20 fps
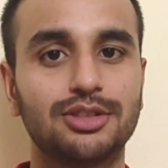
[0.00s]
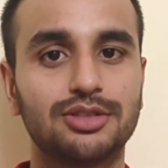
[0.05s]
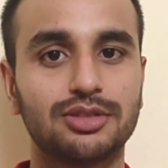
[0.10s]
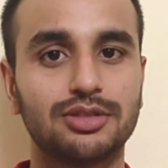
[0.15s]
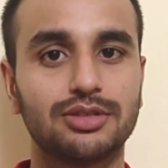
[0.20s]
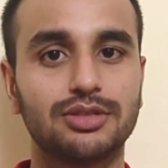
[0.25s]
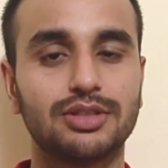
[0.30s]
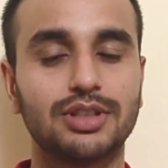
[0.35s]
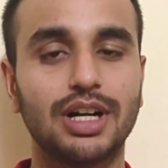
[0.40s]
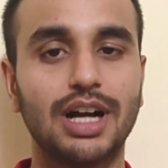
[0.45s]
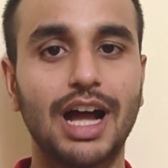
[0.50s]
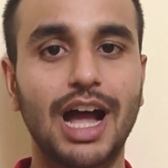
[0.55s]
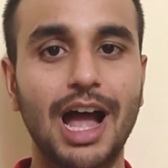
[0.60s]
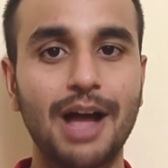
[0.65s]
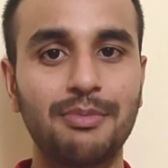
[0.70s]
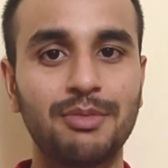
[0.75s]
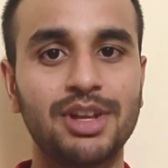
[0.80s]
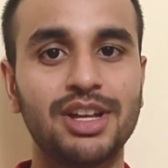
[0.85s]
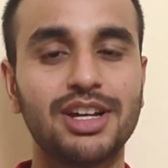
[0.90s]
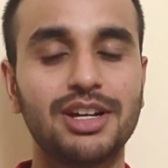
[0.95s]
So
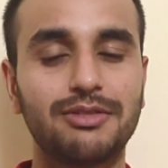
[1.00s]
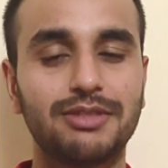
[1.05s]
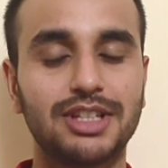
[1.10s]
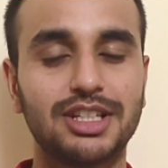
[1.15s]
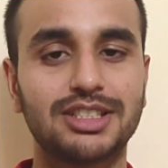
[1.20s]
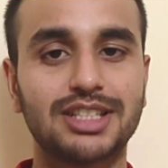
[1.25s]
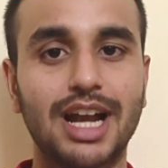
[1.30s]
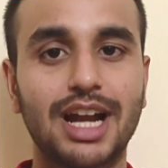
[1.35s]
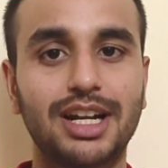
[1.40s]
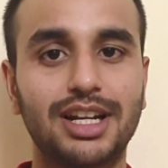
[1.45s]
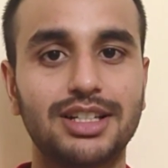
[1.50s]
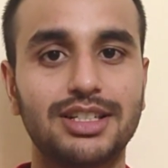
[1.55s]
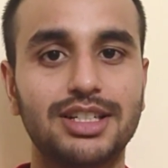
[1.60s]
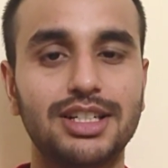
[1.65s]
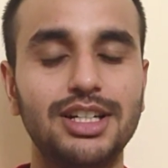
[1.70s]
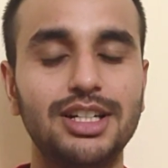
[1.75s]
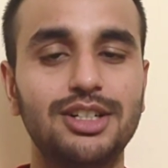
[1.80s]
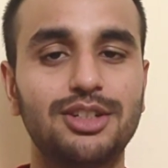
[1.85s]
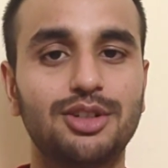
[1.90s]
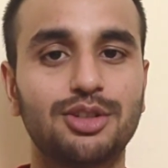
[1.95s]
I'm here with a
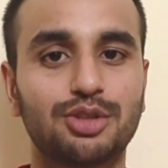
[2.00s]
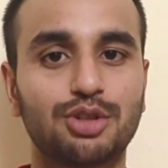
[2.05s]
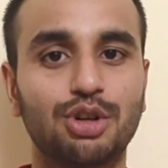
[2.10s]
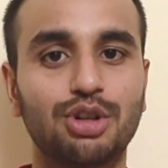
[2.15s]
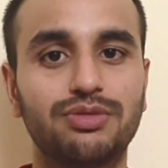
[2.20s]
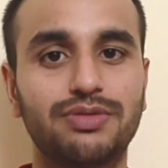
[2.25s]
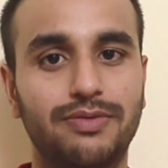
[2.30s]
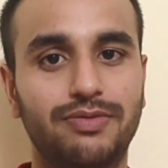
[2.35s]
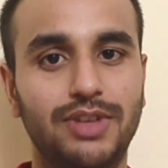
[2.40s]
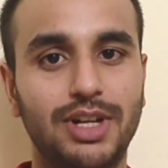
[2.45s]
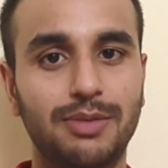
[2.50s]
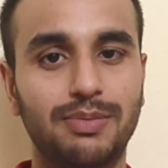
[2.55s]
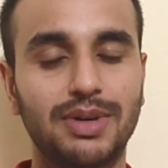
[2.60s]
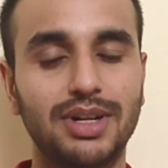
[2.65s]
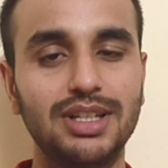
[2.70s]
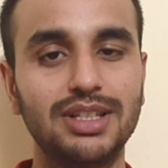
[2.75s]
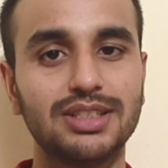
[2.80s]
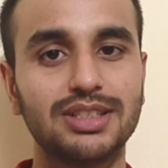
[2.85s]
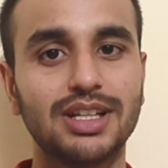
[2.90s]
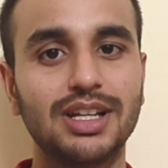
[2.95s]
strategy to score 50
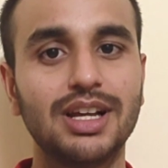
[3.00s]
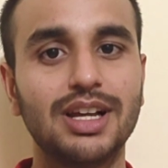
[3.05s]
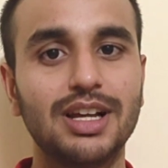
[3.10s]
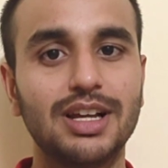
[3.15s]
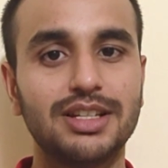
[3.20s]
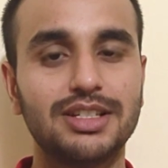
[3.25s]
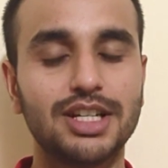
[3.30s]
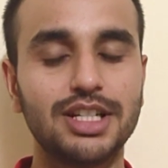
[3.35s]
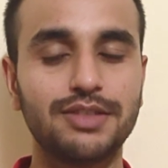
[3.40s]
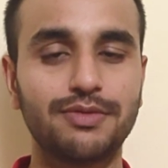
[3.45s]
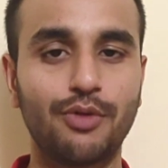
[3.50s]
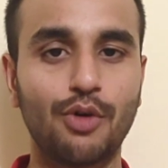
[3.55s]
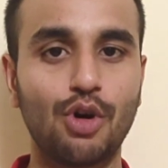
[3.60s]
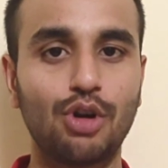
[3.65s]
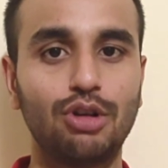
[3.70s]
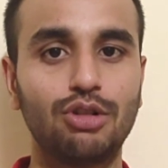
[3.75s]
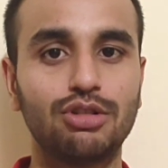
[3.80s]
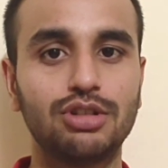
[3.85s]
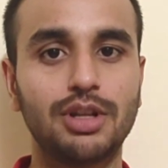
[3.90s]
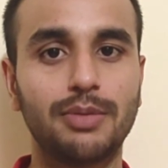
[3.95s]
plus. Just
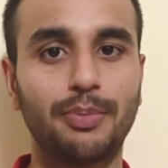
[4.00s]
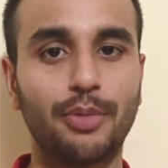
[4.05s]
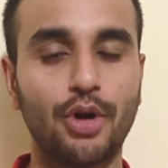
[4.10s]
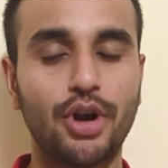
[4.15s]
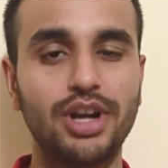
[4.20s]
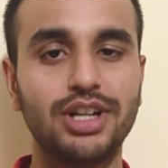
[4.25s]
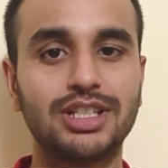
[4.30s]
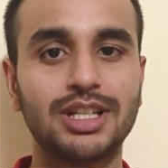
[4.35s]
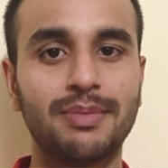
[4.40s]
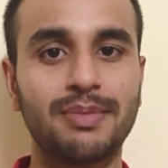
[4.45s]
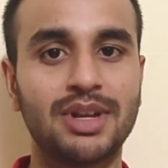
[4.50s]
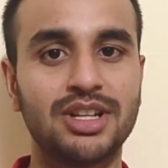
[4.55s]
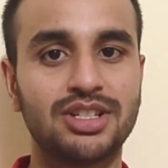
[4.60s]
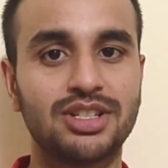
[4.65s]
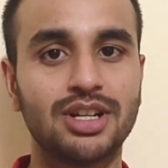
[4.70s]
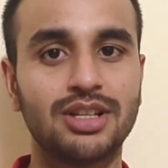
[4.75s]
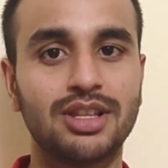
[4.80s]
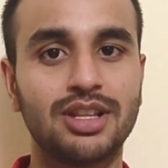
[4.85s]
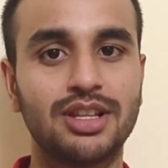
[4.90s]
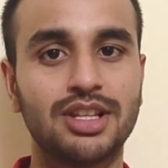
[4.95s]
follow the points I
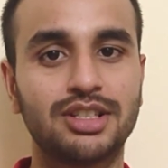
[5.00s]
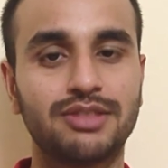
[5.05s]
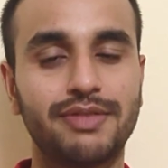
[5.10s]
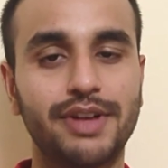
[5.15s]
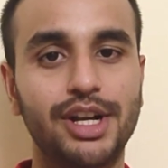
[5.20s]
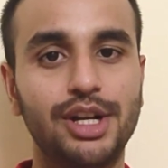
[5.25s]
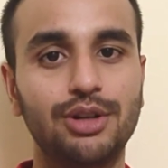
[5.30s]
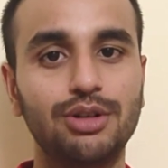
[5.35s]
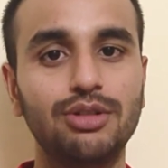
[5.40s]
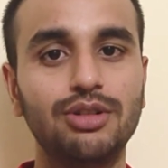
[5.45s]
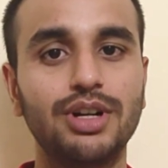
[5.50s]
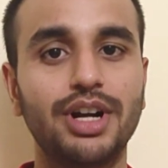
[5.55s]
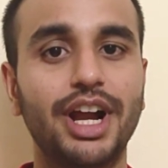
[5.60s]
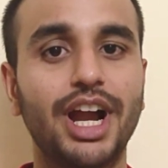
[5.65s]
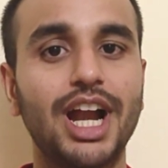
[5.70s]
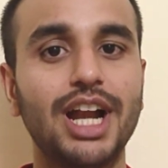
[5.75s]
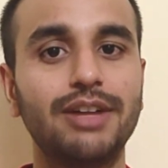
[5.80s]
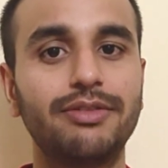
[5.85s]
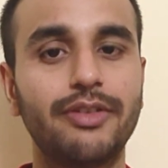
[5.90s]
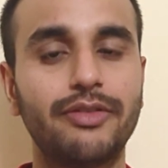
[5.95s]
mentioned in this video,
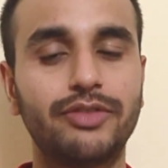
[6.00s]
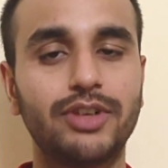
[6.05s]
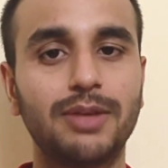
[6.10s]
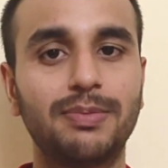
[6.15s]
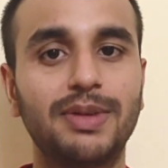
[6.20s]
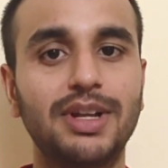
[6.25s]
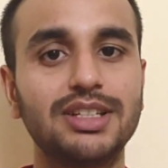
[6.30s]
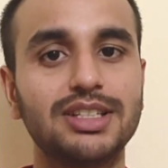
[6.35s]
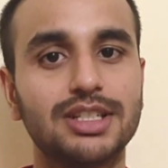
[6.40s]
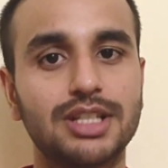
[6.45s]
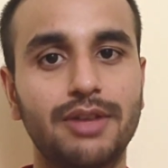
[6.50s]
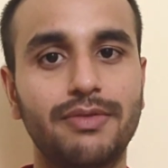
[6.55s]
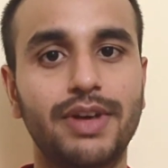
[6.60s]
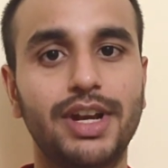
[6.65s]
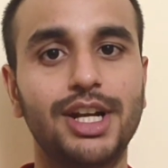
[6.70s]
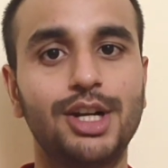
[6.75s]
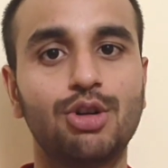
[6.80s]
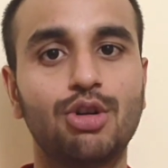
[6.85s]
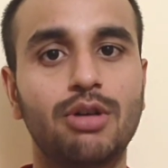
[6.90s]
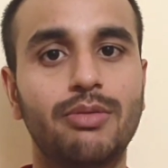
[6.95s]
and 50 plus is a
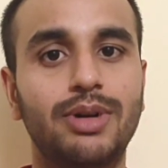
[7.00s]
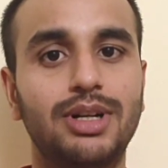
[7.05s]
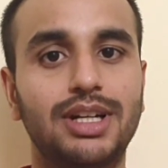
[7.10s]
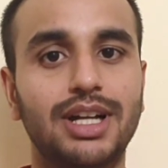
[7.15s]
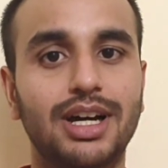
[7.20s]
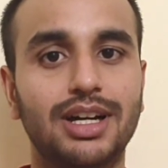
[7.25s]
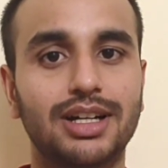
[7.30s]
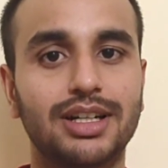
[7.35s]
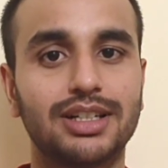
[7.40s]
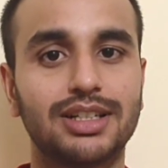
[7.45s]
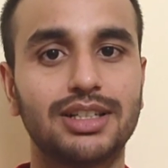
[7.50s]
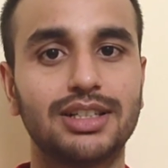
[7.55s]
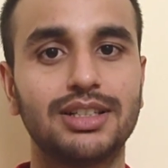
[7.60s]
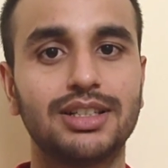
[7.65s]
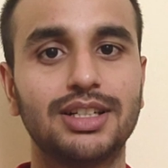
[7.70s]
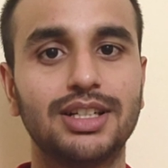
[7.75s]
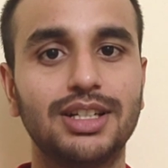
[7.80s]
very doable target.